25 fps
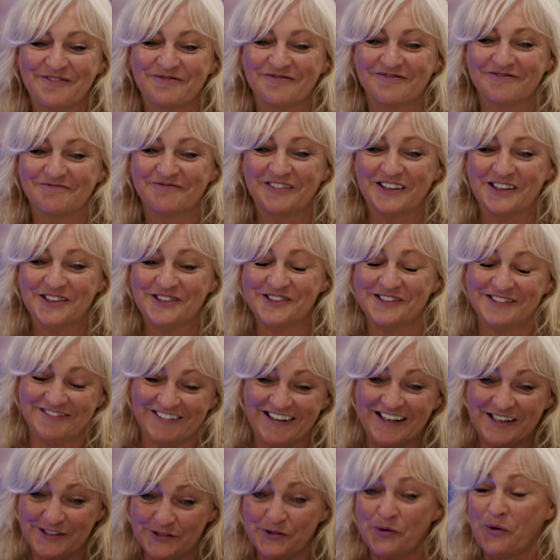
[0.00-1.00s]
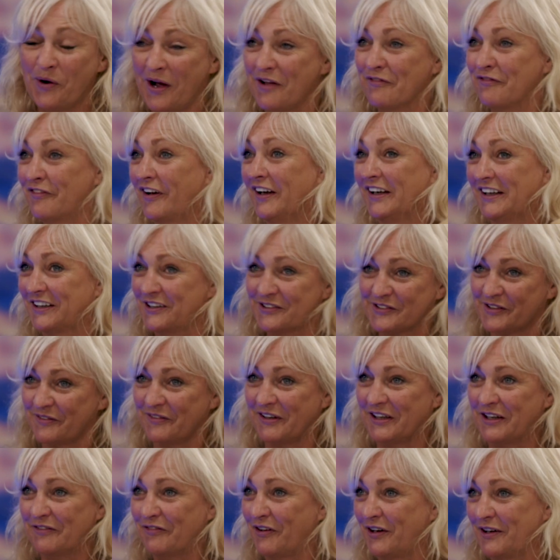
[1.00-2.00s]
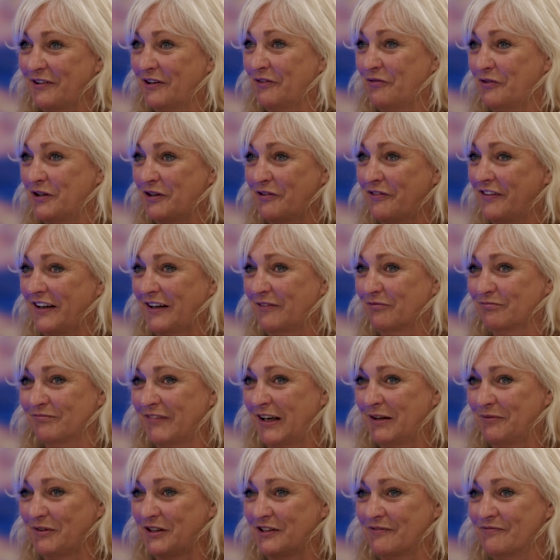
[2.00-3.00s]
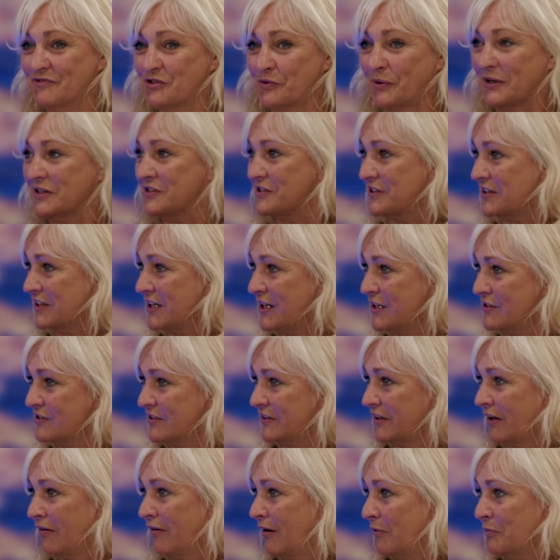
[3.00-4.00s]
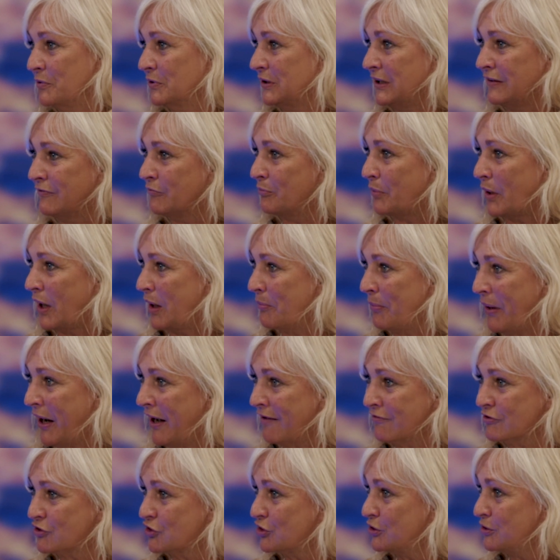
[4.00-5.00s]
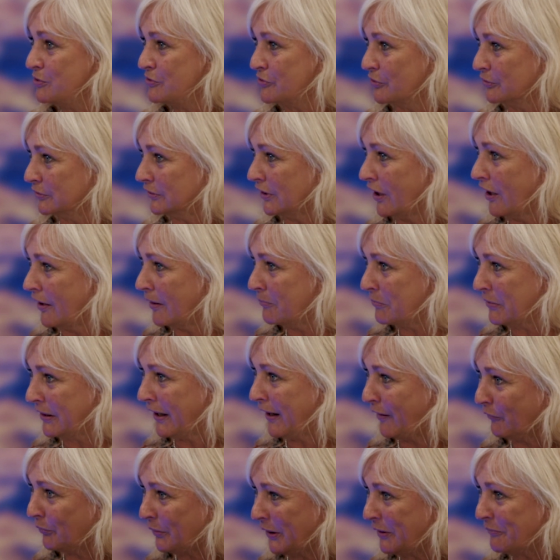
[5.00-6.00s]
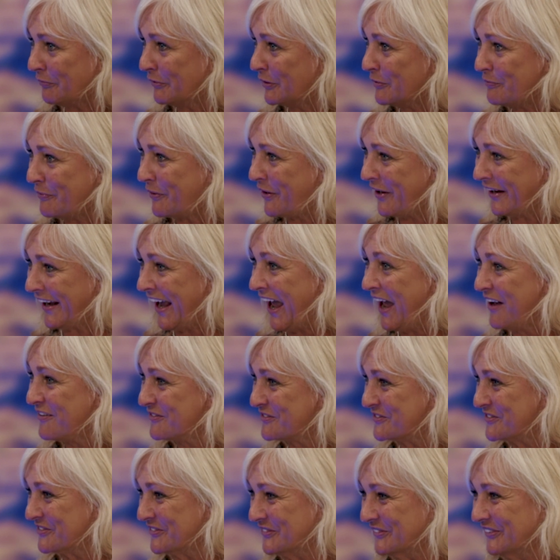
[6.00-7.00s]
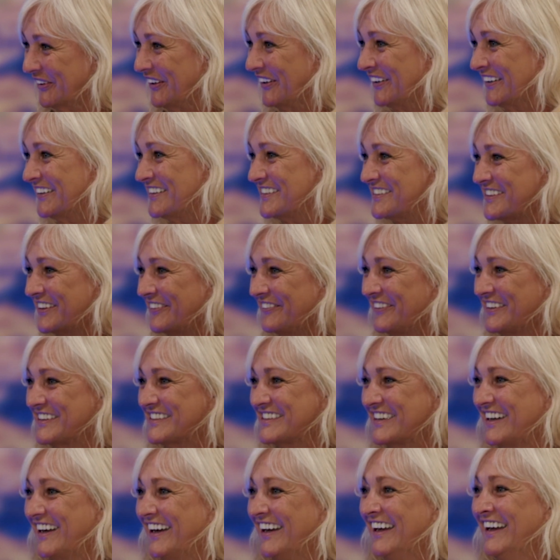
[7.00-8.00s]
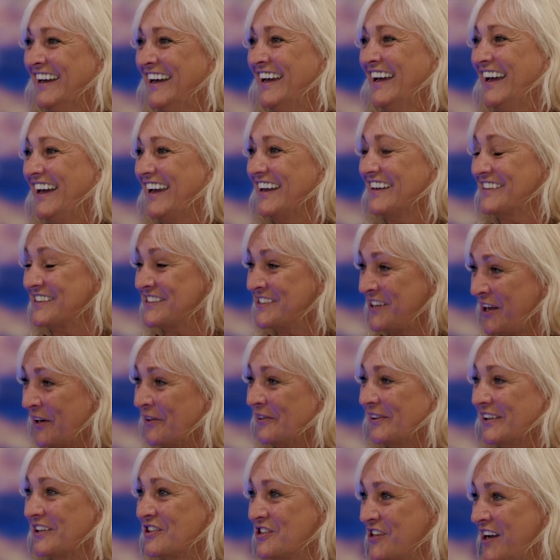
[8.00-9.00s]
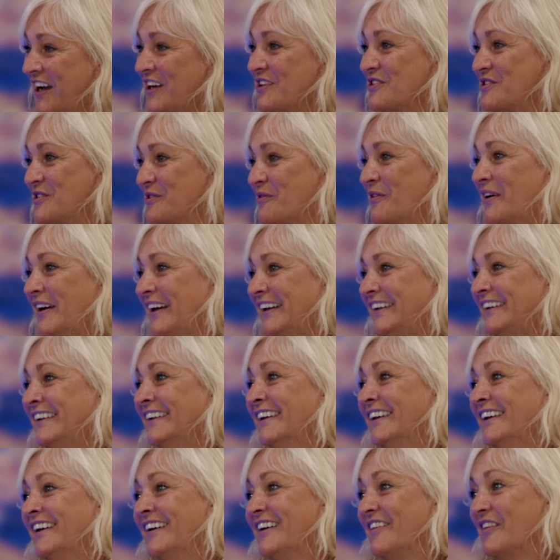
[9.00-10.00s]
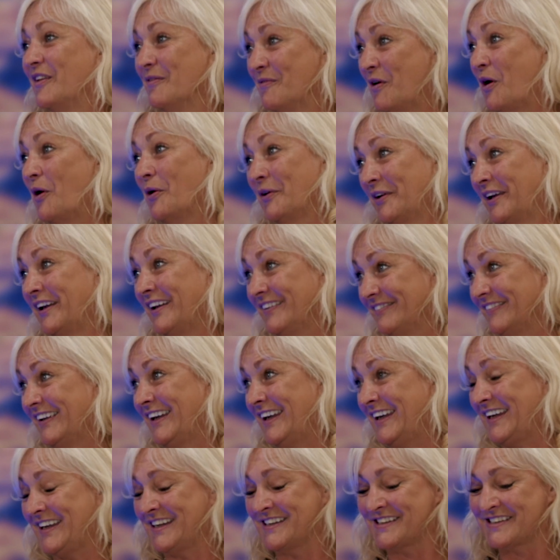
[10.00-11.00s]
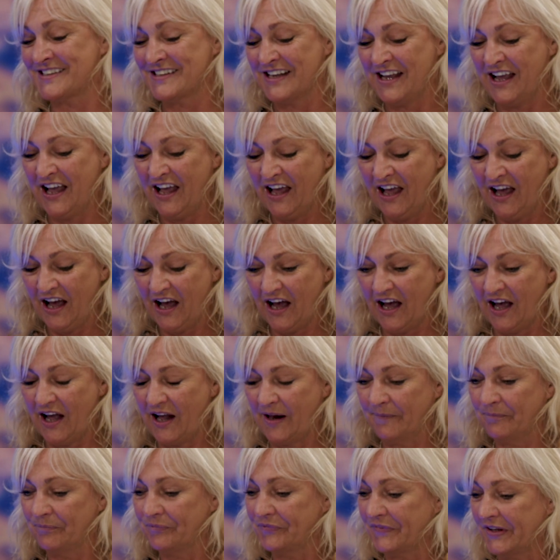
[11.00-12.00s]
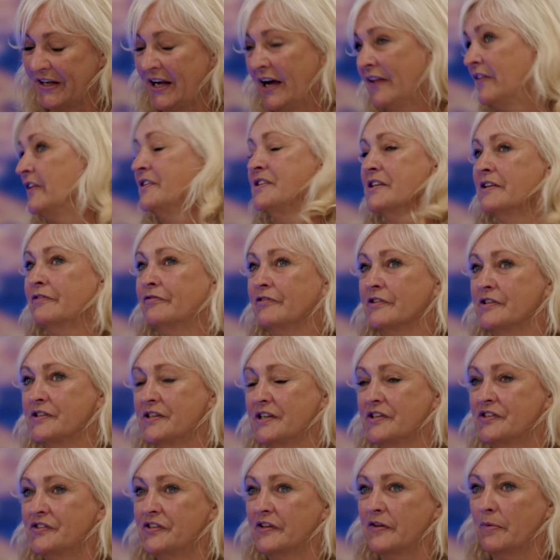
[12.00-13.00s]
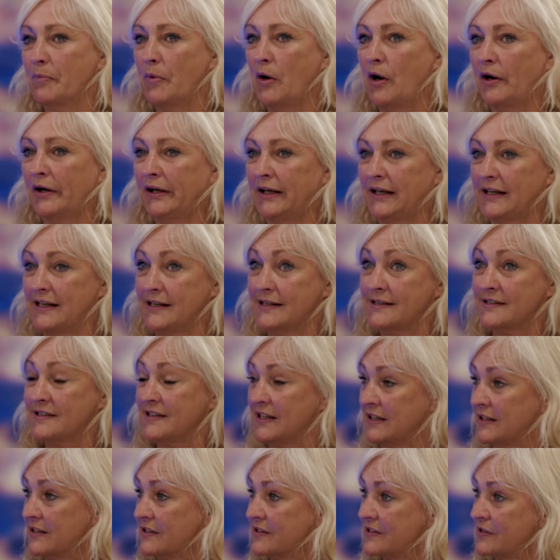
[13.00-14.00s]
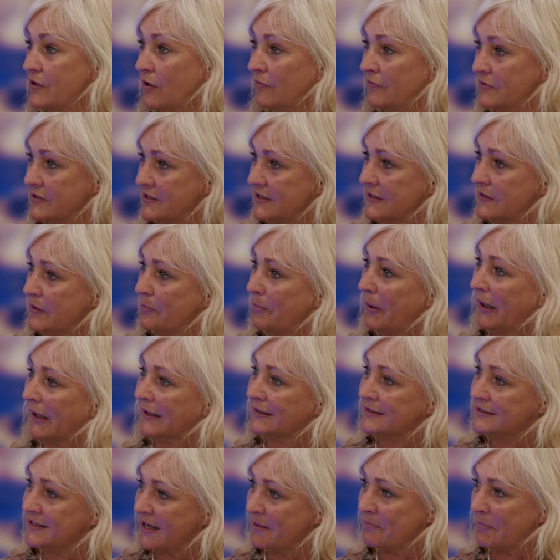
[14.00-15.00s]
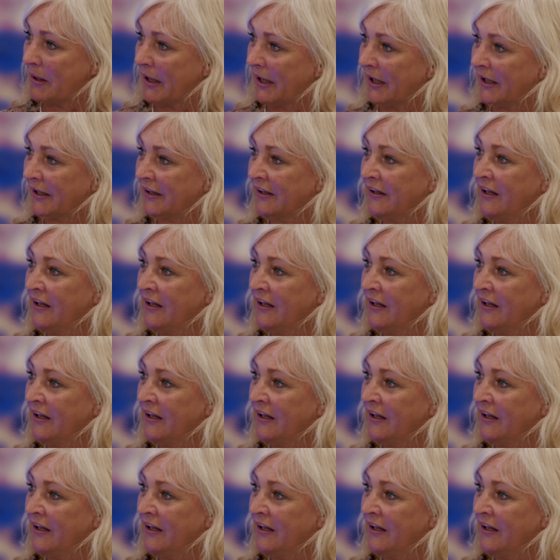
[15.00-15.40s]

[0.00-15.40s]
which is quite funny, because I mean, if we think maybe 20 years ago, I wouldn't even buy a pair of shoes online, but now people are buying houses online. So it's totally changed the way the market is. The other differences to the market is, since obviously the pandemic,